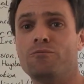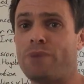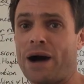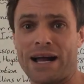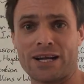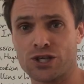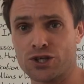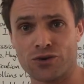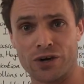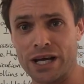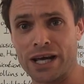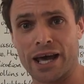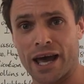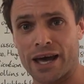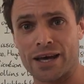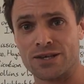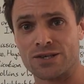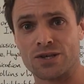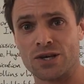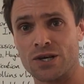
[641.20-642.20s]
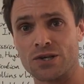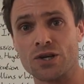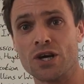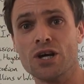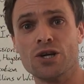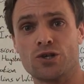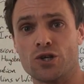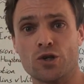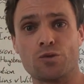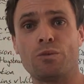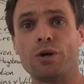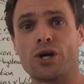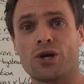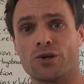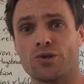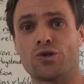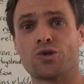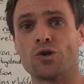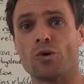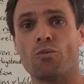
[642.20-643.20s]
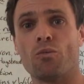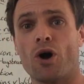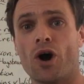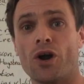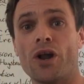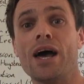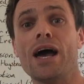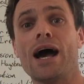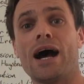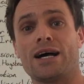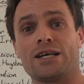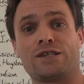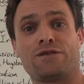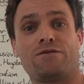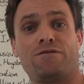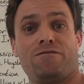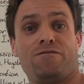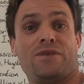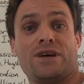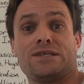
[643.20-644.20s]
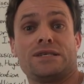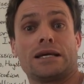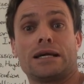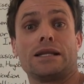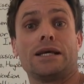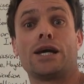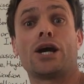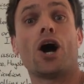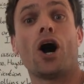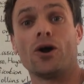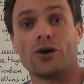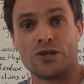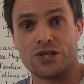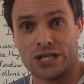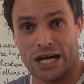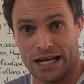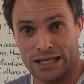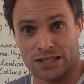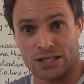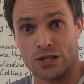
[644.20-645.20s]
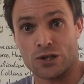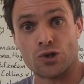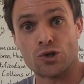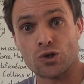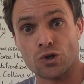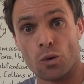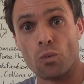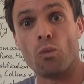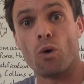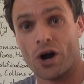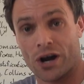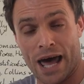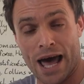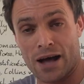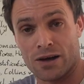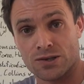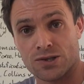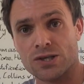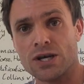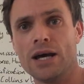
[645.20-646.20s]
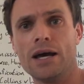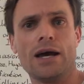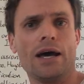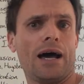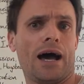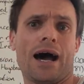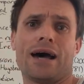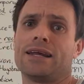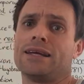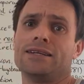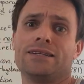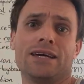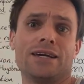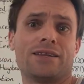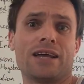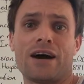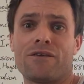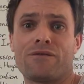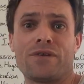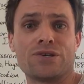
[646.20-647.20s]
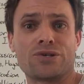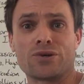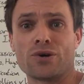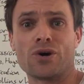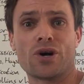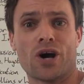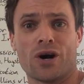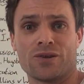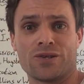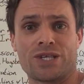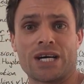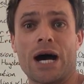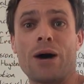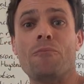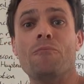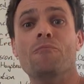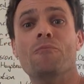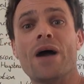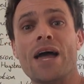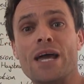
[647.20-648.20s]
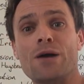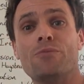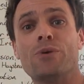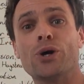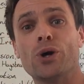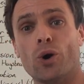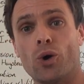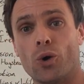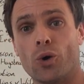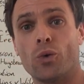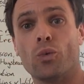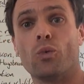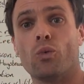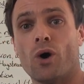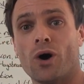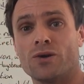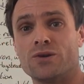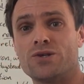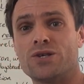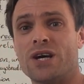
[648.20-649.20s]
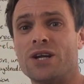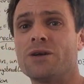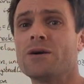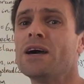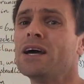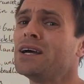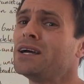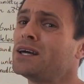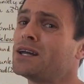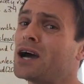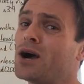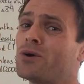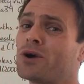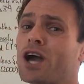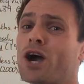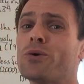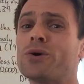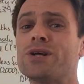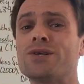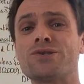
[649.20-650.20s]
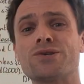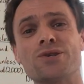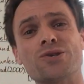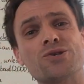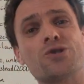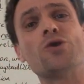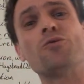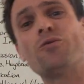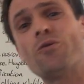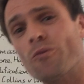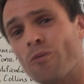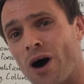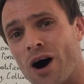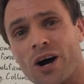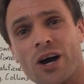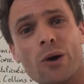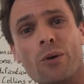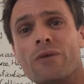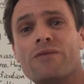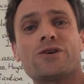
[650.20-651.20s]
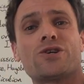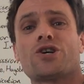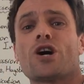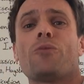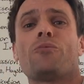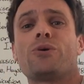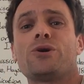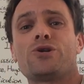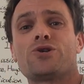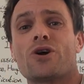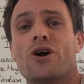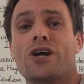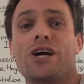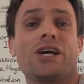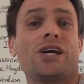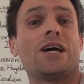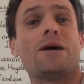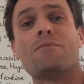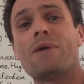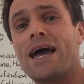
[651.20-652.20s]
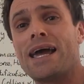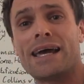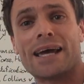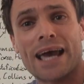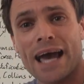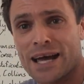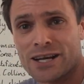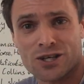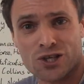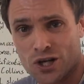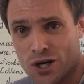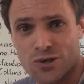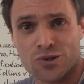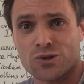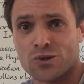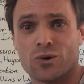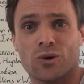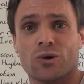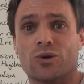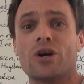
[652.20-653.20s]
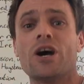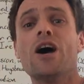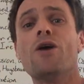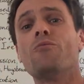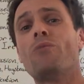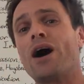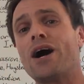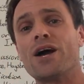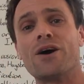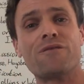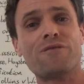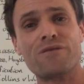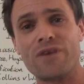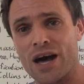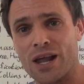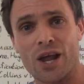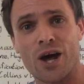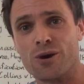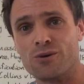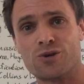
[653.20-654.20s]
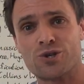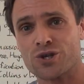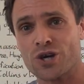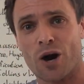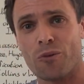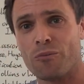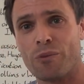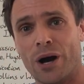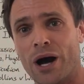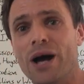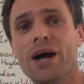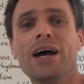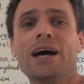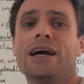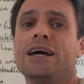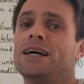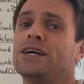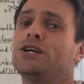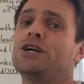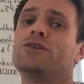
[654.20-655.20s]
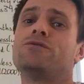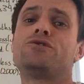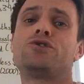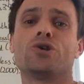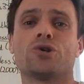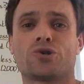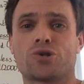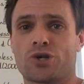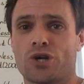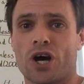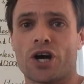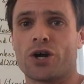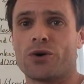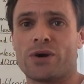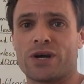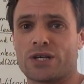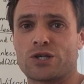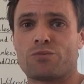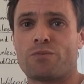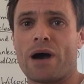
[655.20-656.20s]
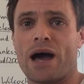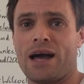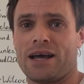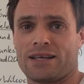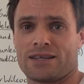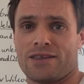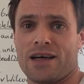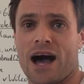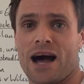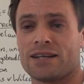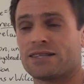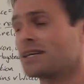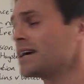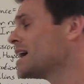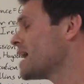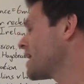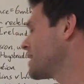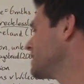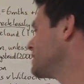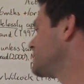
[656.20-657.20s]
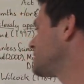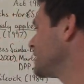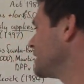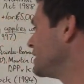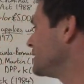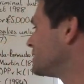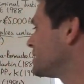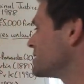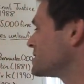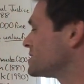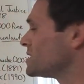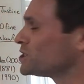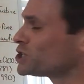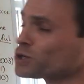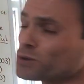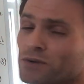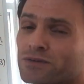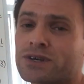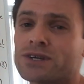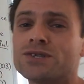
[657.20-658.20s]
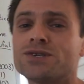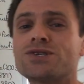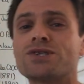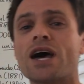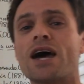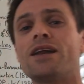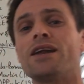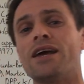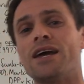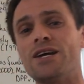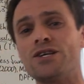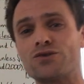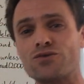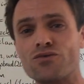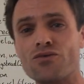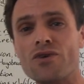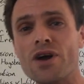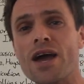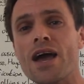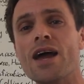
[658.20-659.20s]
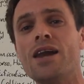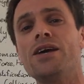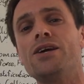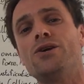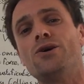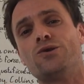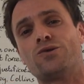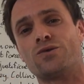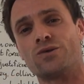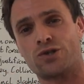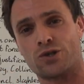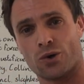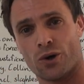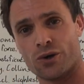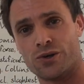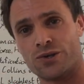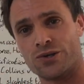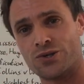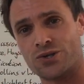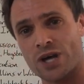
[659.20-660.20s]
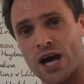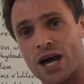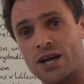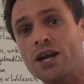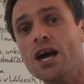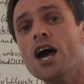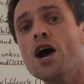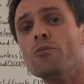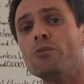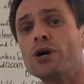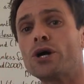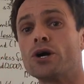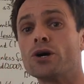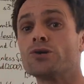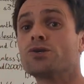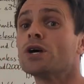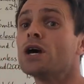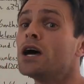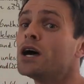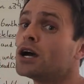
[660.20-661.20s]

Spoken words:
battery cases just because someone has physically contacted someone else. And indeed, that physical contact may be unwanted. You know, going into the supermarket with a shopping trolley, you may get jostled by a fellow shopper. You've just got to expect that. And indeed, this issue of consent is really useful to understand because